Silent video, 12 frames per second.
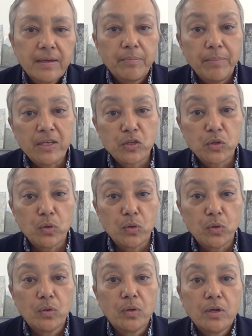
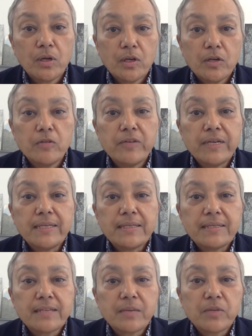mentor, who really
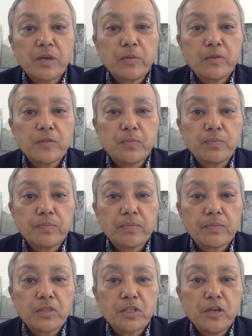stepped up and
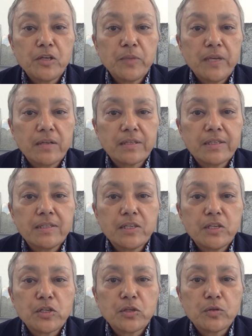showed me
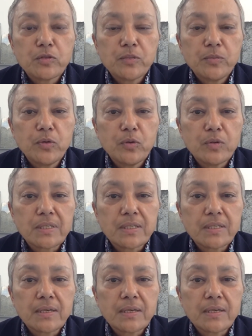unconditional support.